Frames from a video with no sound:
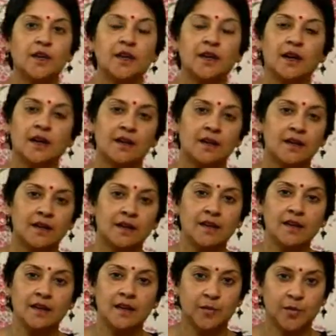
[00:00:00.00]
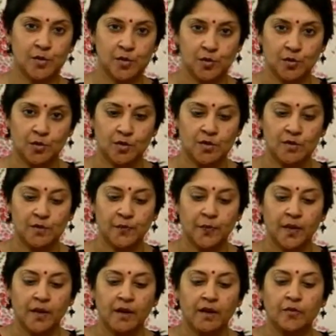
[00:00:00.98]
our earlier episodes,
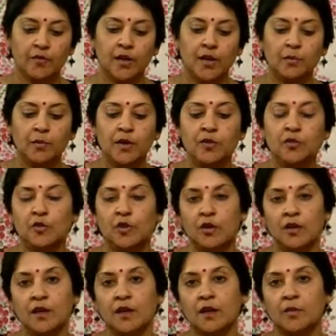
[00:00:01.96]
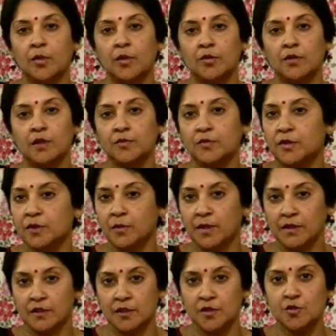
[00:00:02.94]
we have been talking about different
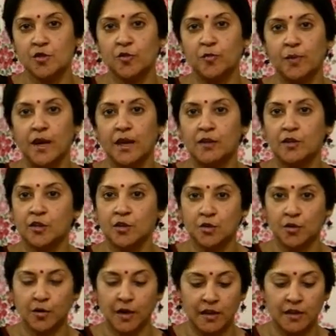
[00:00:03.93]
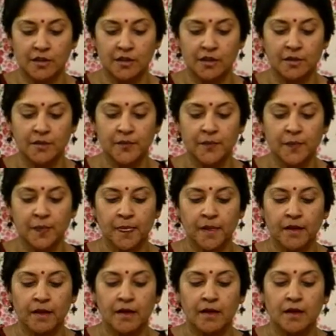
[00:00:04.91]
methods of plant tissue culture,
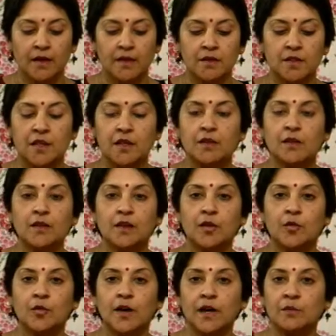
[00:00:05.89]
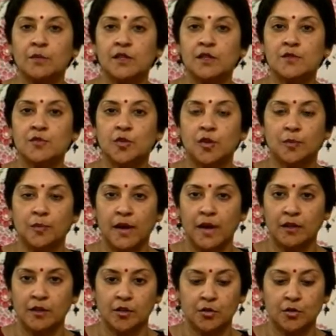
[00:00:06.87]
general requirements for
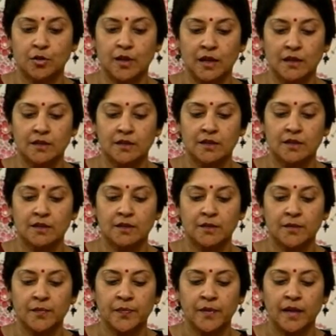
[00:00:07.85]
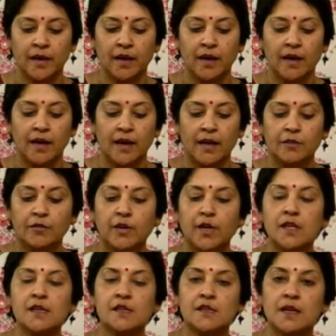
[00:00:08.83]
plant tissue culture, and
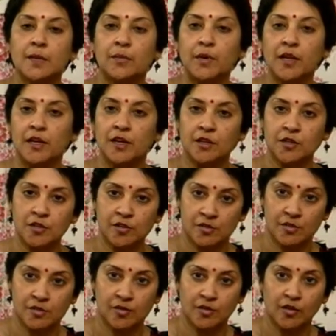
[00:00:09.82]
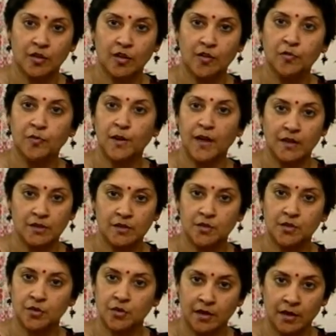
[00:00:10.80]
various applications of plant
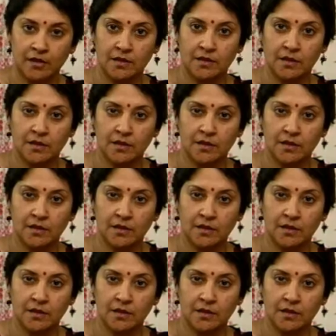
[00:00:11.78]
tissue culture.